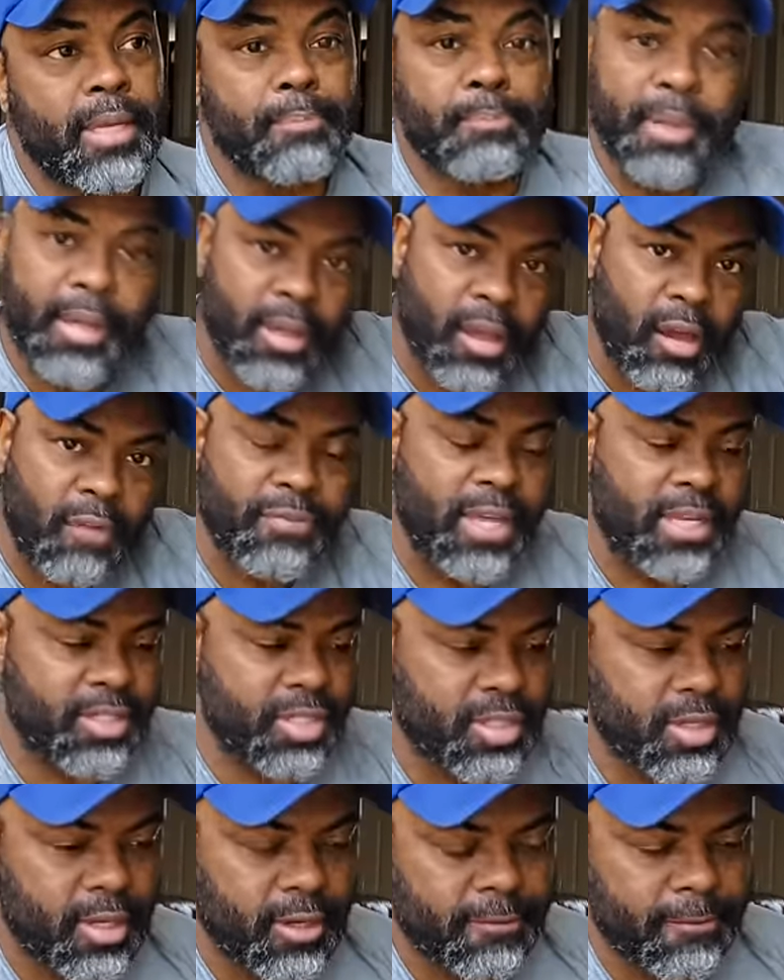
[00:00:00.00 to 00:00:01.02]
Pay off that
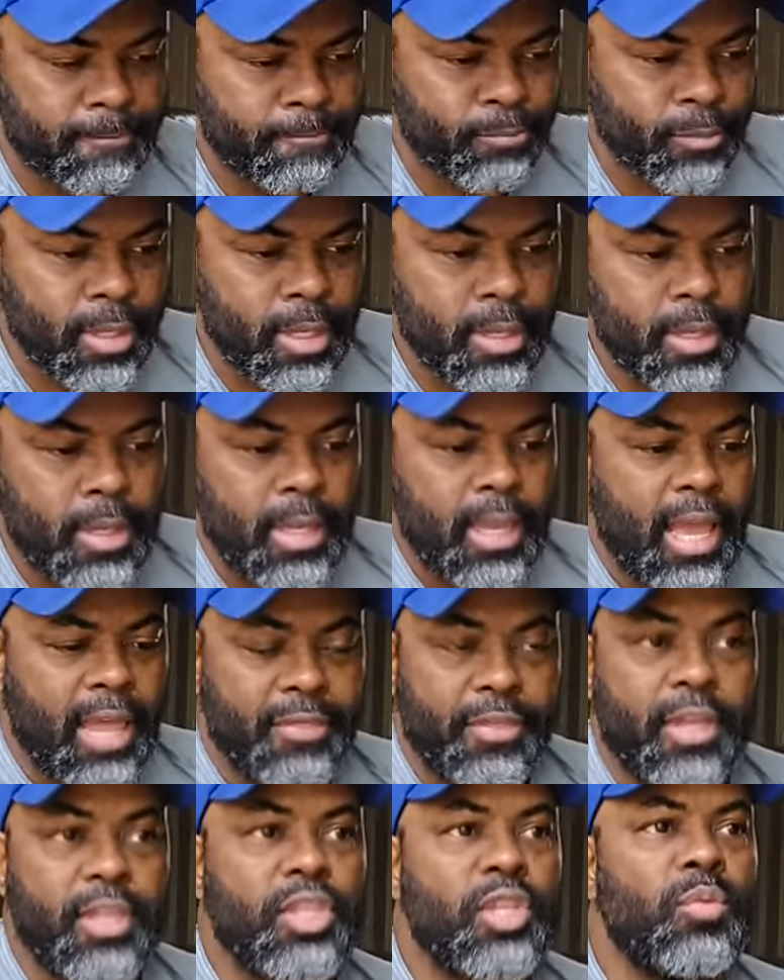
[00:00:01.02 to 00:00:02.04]
stuff, and
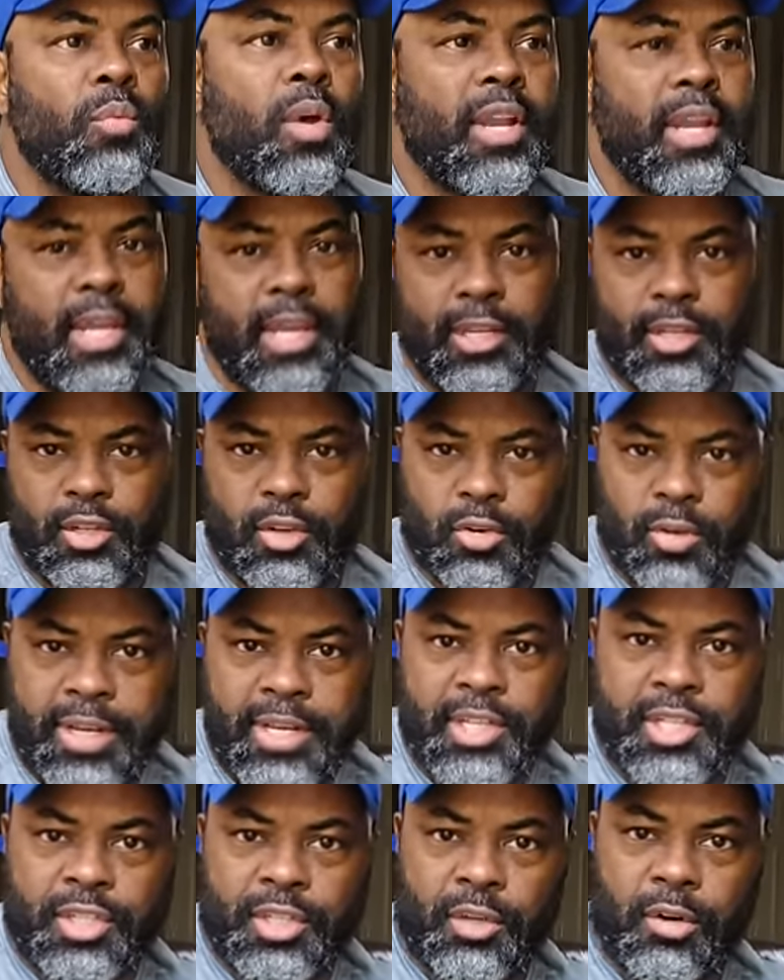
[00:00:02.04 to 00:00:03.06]
then you want to
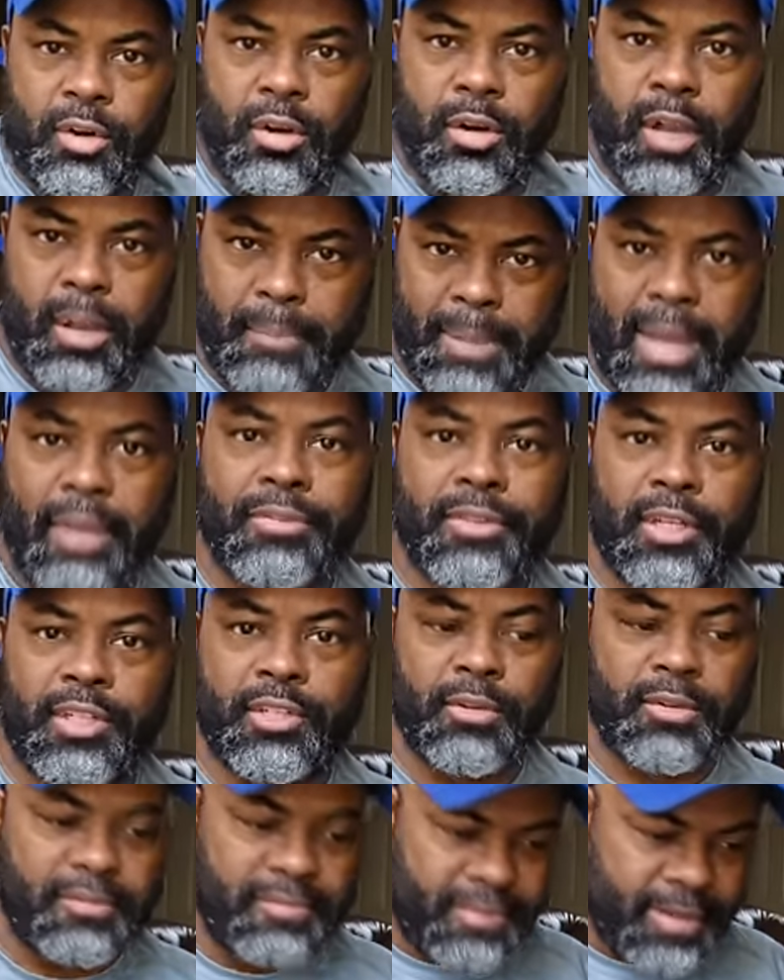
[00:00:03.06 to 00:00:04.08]
increase your amount that
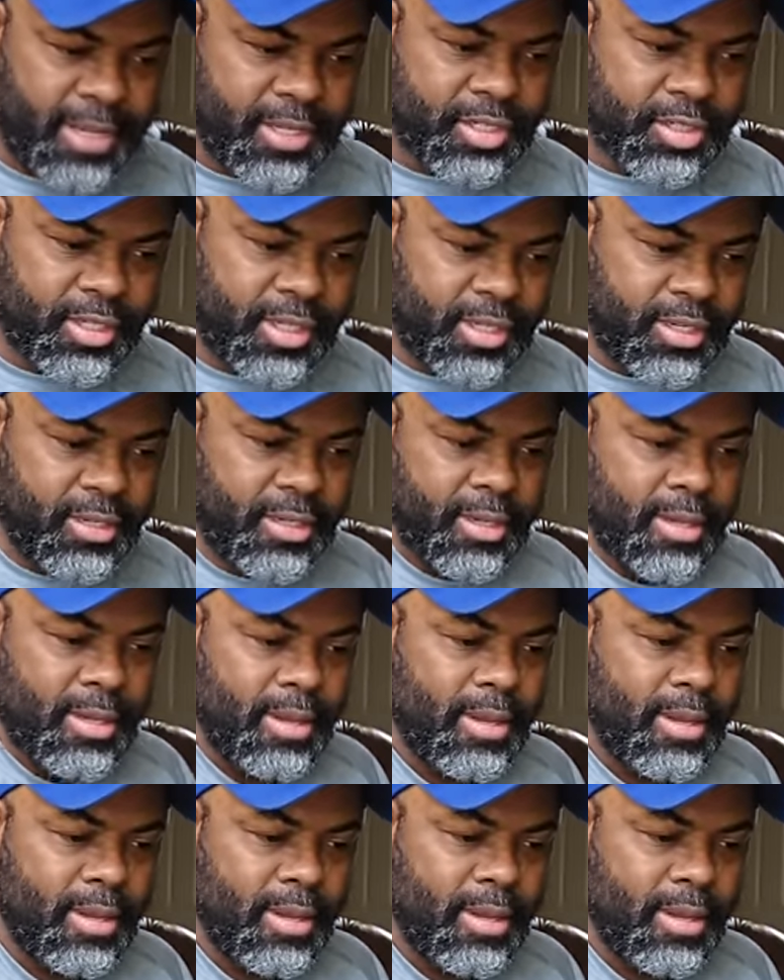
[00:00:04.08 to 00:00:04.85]
you're investing.